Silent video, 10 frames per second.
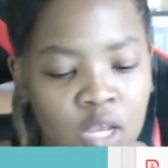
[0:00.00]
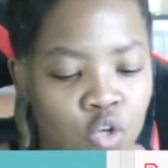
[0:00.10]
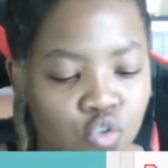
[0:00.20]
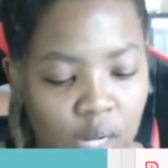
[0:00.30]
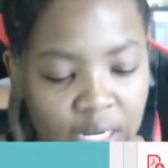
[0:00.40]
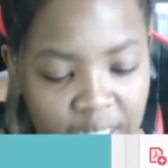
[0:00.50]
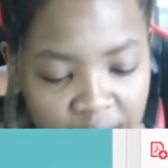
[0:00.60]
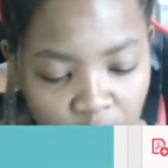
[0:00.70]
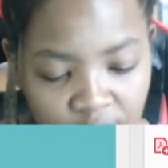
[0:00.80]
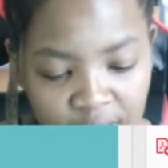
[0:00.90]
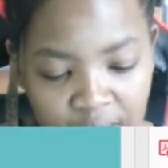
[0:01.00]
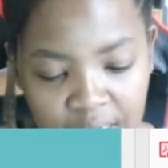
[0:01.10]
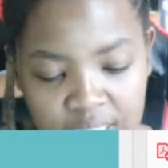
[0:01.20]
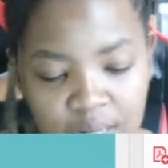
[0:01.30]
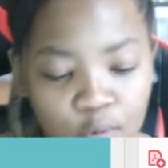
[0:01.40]
So I click on
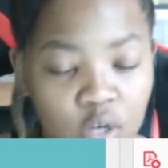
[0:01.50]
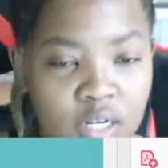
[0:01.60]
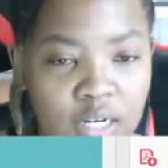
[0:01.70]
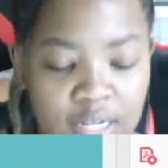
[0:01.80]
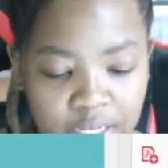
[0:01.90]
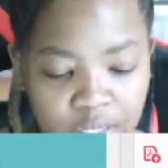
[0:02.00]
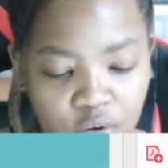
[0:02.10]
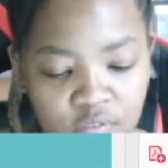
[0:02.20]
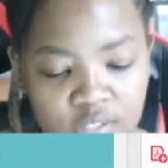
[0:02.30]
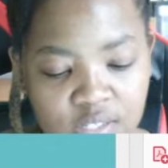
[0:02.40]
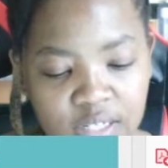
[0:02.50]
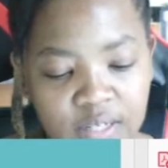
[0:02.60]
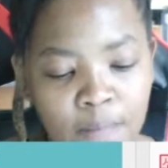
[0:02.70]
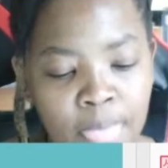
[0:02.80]
that. I'm not going to click again, obviously.